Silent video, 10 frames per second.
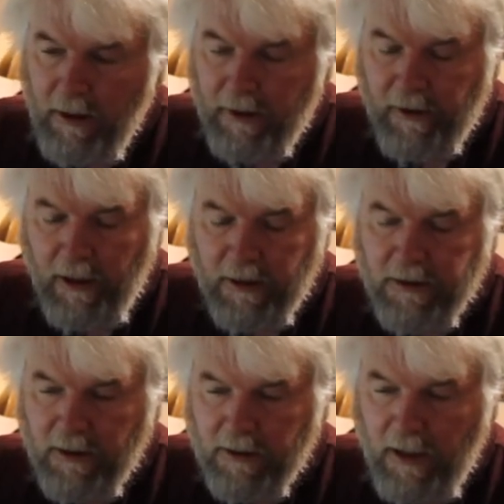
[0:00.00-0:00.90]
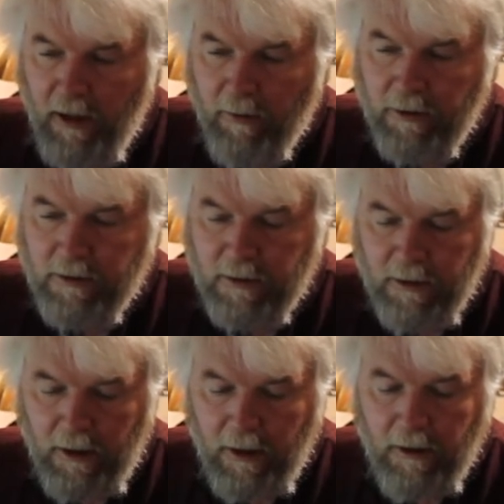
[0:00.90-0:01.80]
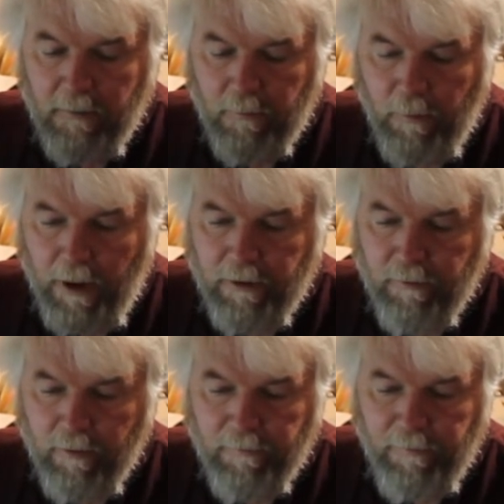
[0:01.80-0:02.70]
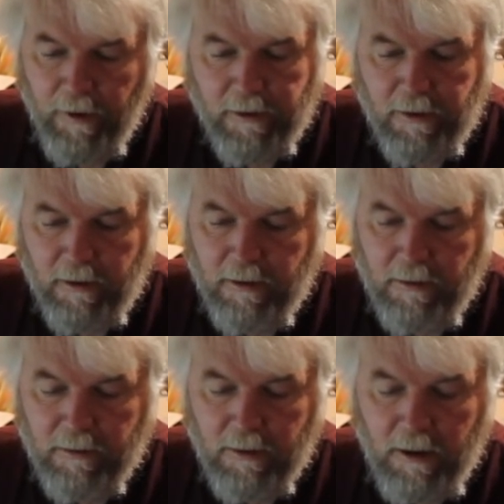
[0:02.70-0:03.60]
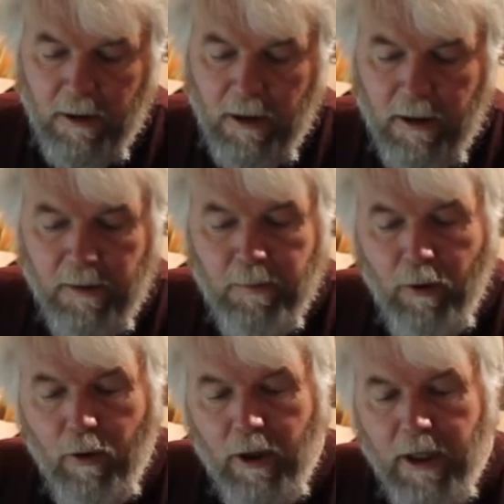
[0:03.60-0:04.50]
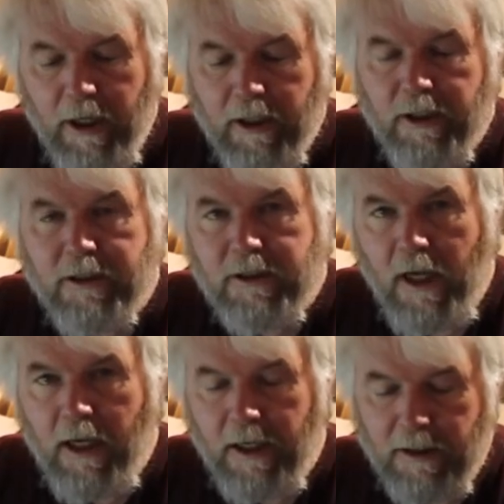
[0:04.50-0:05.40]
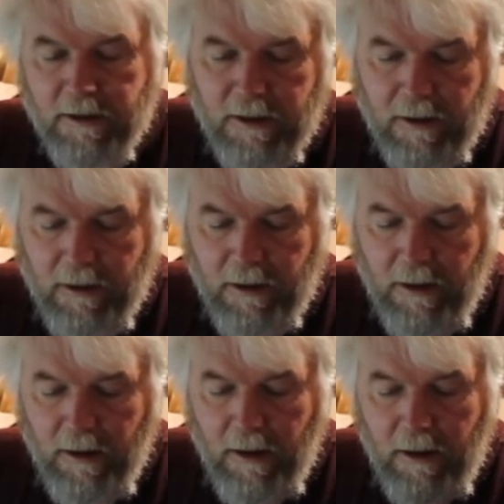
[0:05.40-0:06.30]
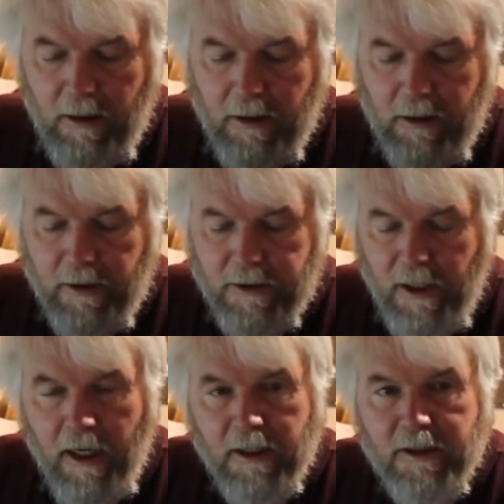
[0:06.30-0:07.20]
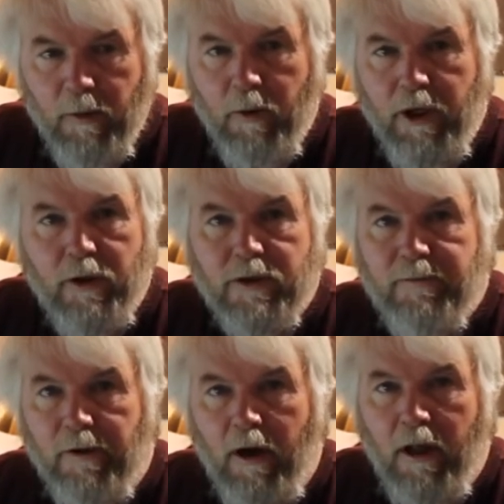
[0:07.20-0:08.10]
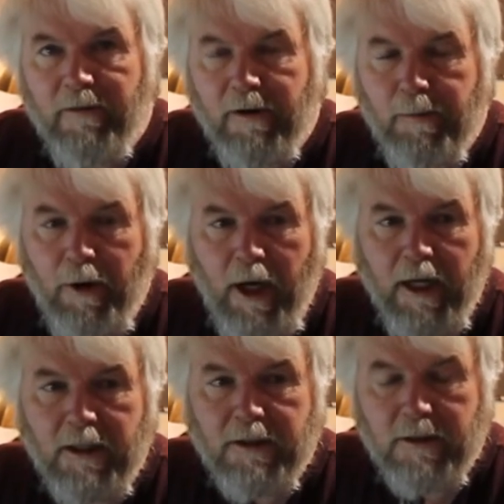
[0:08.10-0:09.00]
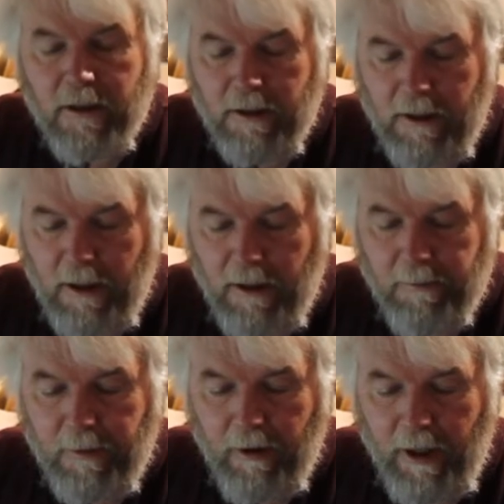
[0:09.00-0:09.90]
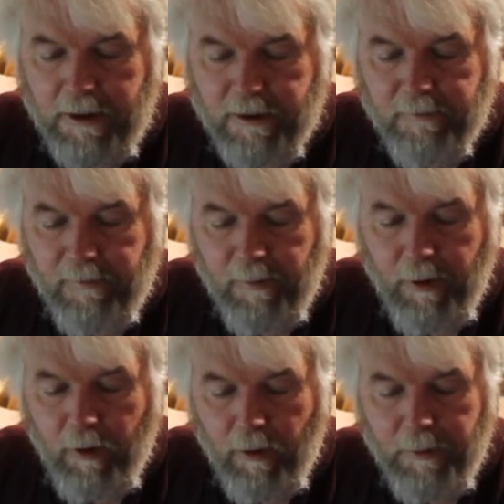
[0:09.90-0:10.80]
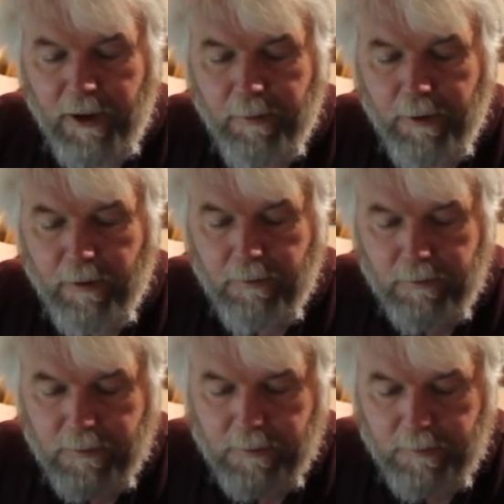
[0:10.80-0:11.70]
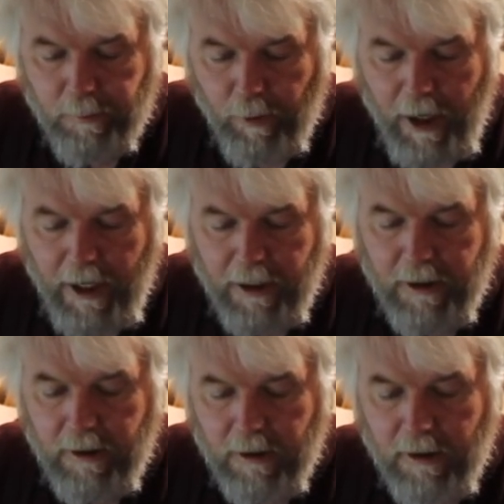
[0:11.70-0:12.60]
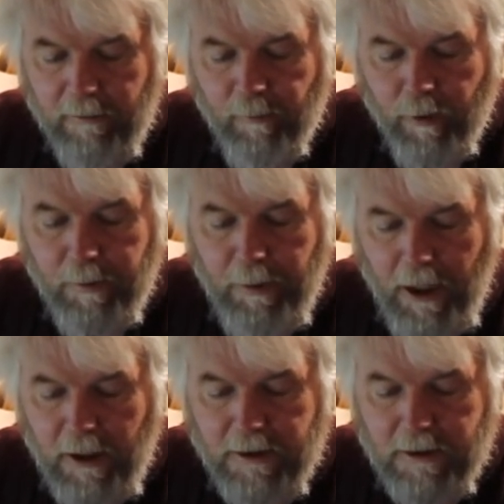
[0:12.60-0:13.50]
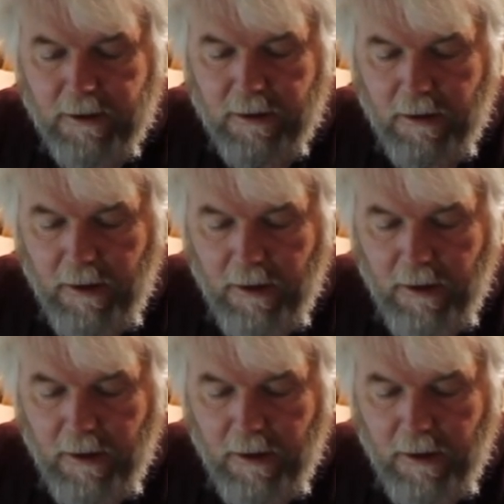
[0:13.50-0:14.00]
At the end of 6 hours, run it through a filter and then pour it into sawdust. The sawdust that we use for all of our products are actually from the Home Depot brand of wood pellets.